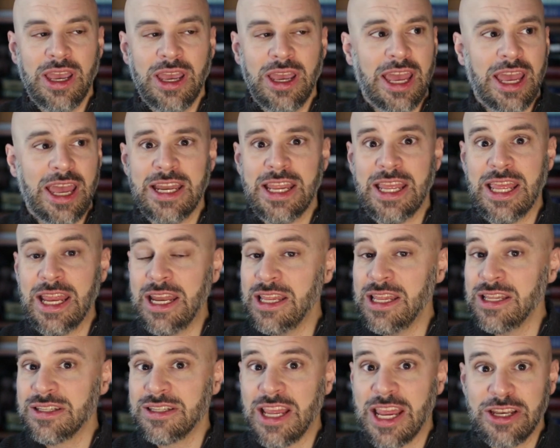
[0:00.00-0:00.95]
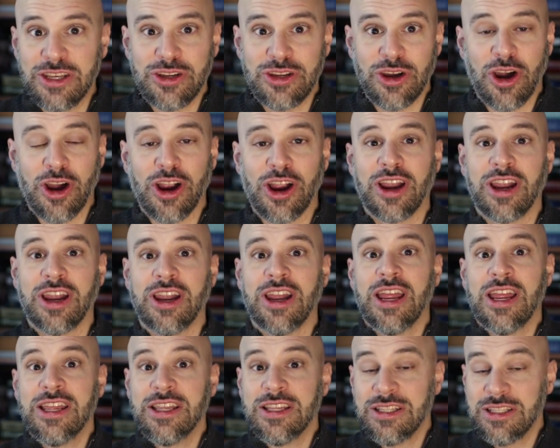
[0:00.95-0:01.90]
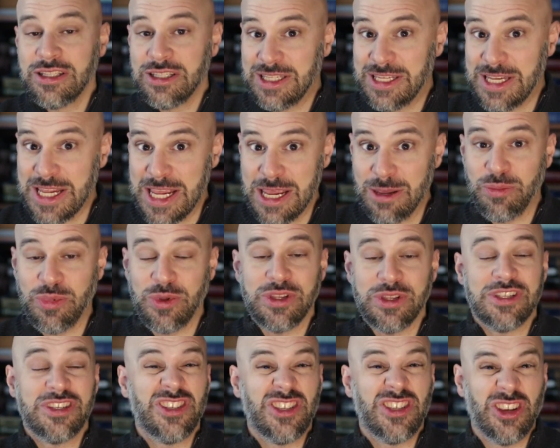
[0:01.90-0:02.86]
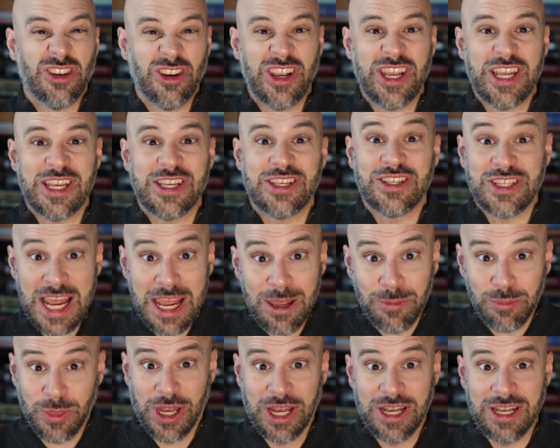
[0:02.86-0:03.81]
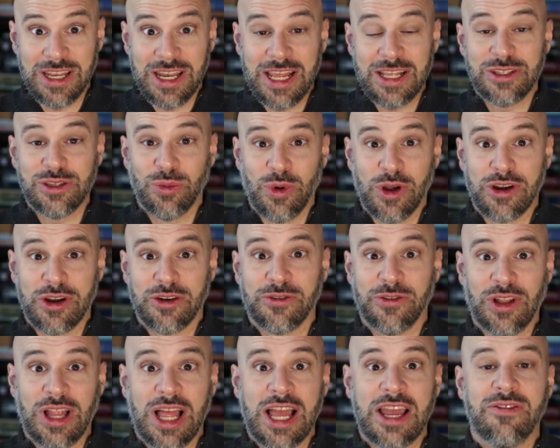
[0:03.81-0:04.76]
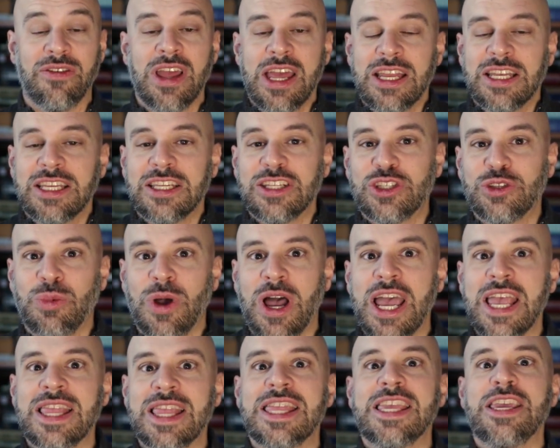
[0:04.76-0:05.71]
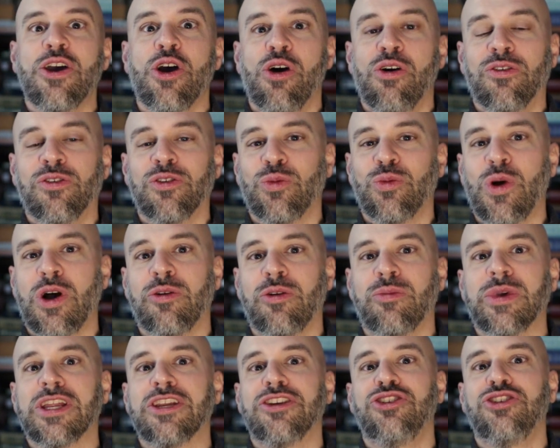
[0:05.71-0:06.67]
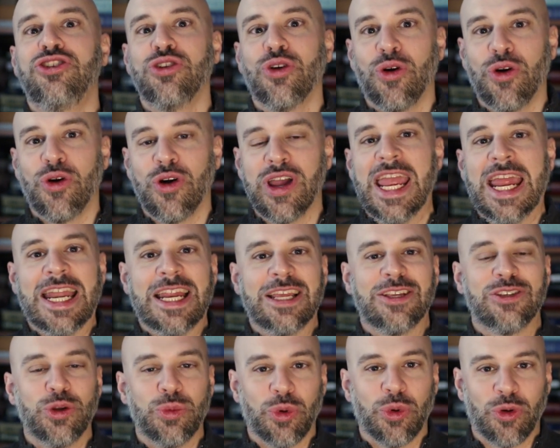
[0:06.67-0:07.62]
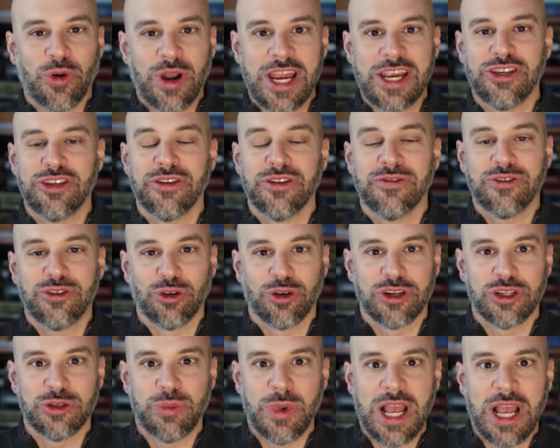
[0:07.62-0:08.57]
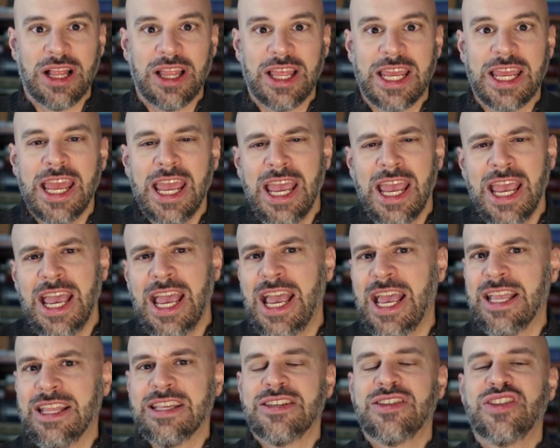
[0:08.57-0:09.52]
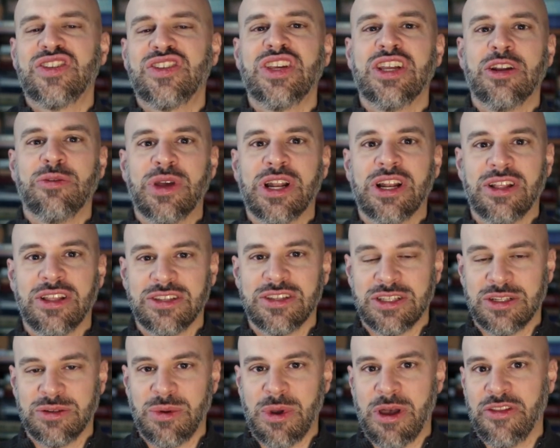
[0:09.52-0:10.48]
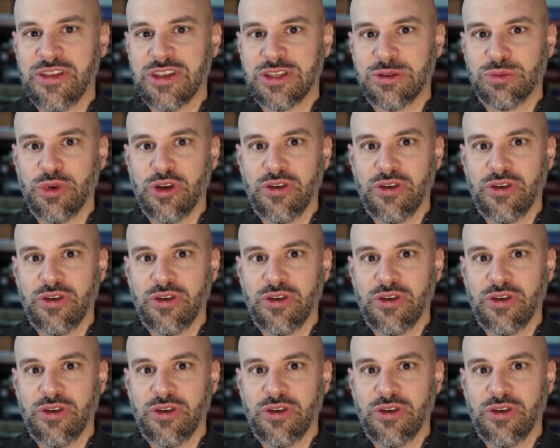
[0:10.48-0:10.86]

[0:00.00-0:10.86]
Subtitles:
And it is a dark, deep, serious statement, It's a Wonderful Life, despite the overwhelming joy and exuberation of George Bailey and the sentimentalism of this